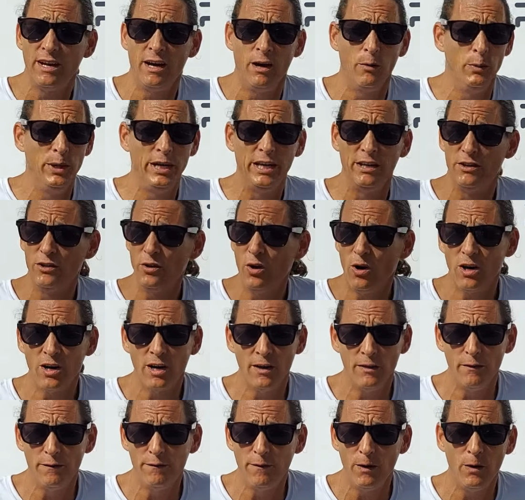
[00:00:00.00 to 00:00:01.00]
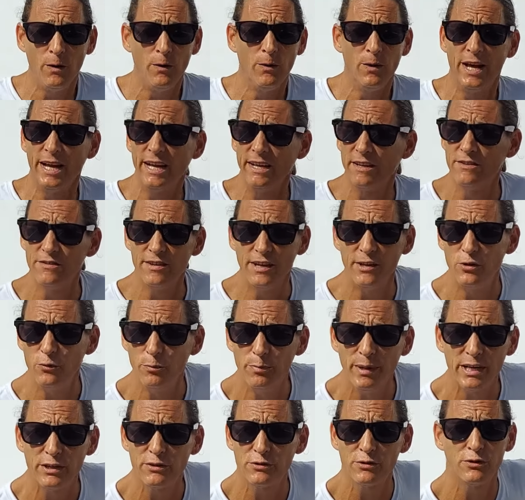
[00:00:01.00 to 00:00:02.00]
We can talk on the phone. I can send you
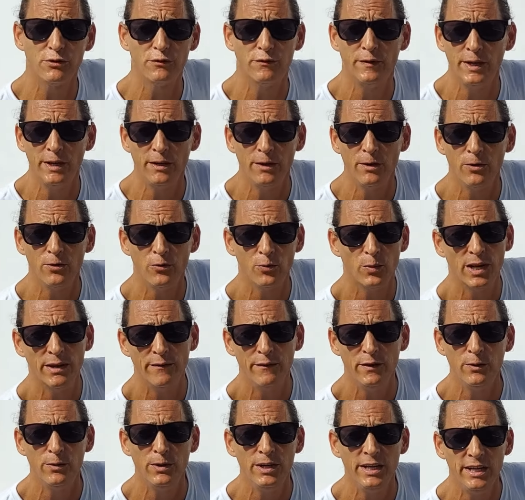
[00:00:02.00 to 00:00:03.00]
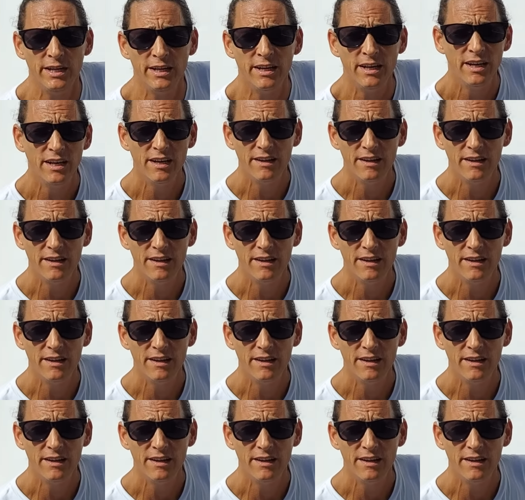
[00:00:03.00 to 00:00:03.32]
pictures, videos, whatever you need.